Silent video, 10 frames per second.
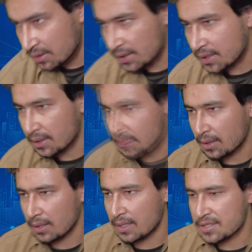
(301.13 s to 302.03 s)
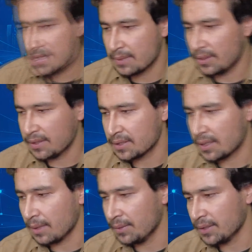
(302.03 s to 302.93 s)
He can adjustable in the
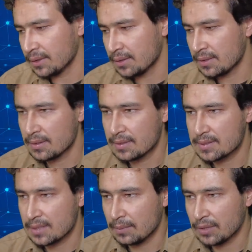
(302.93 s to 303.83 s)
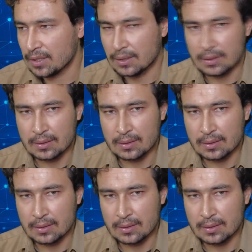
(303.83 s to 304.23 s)
tablet, same thing.